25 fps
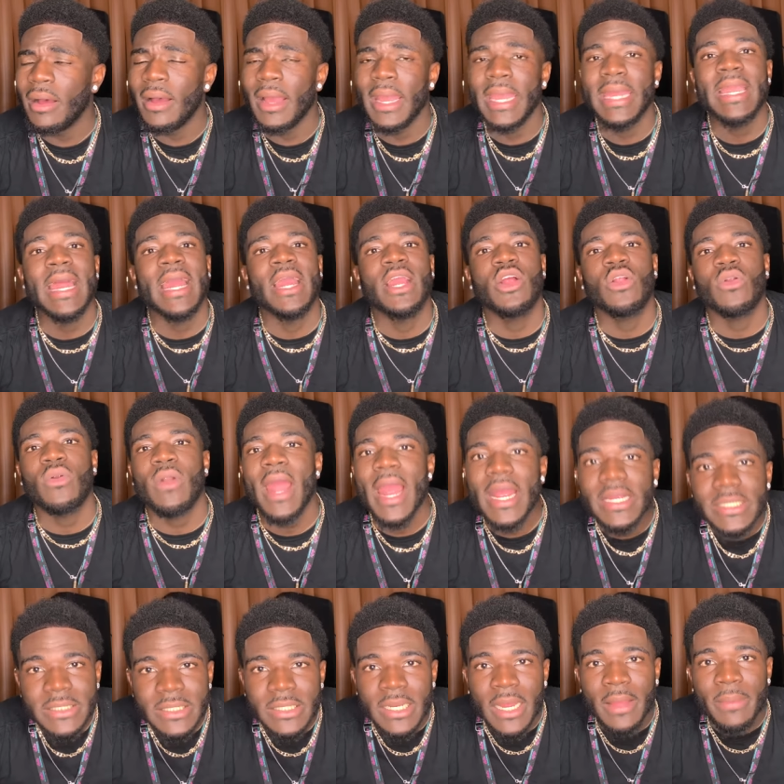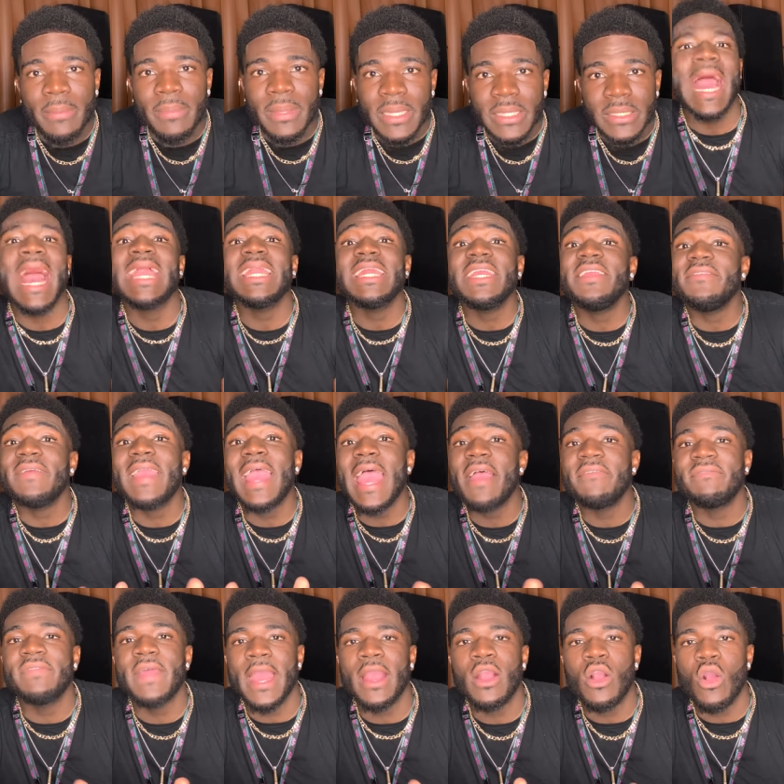and I crashed that bitch. I didn't even have
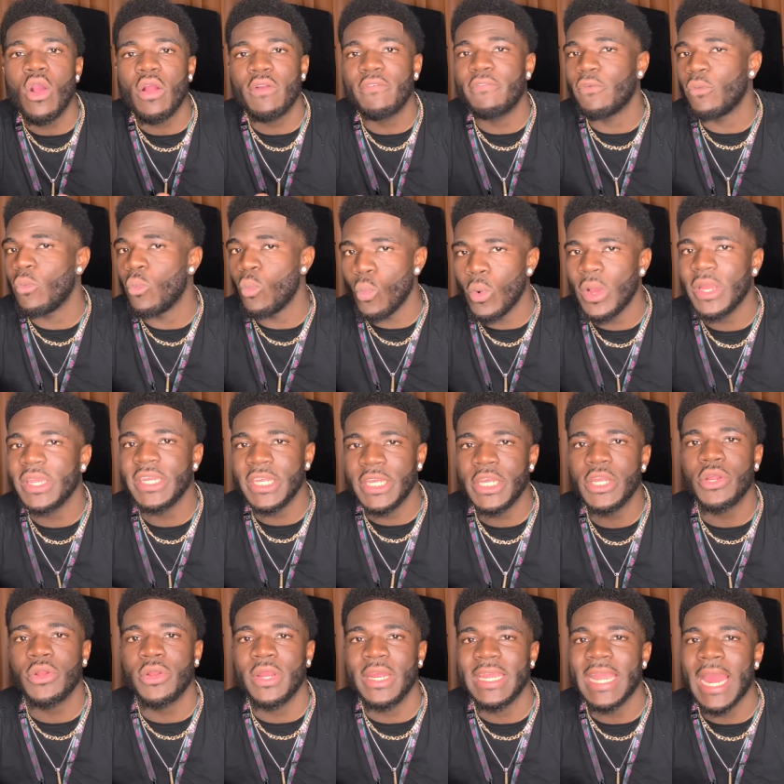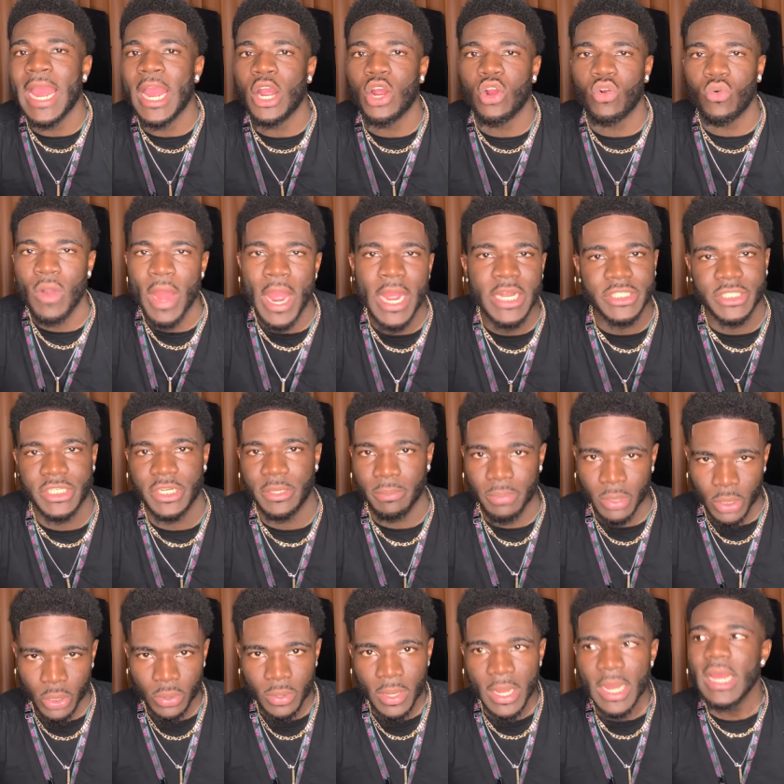that car for 1 year and I crashed it,
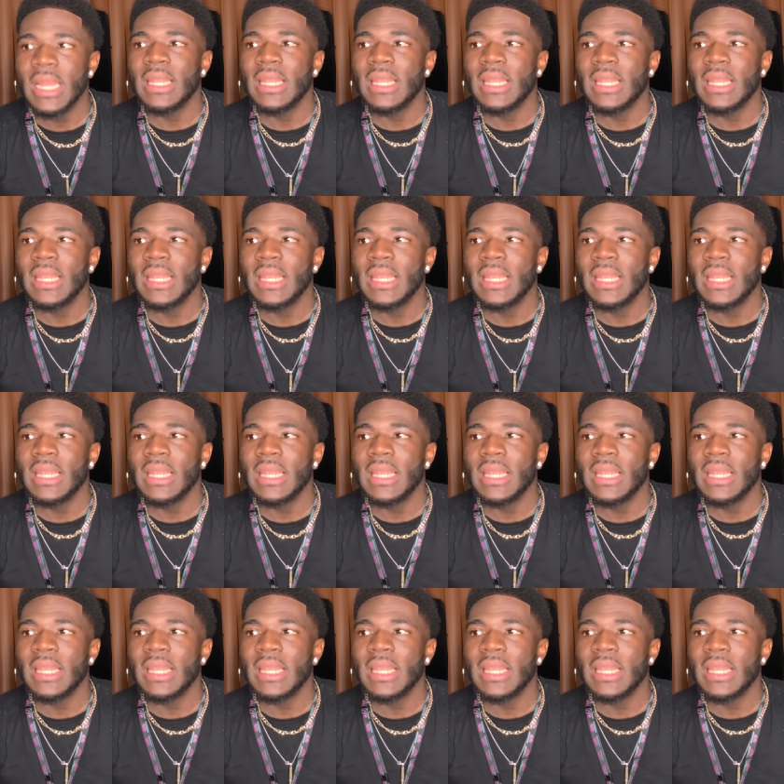bro.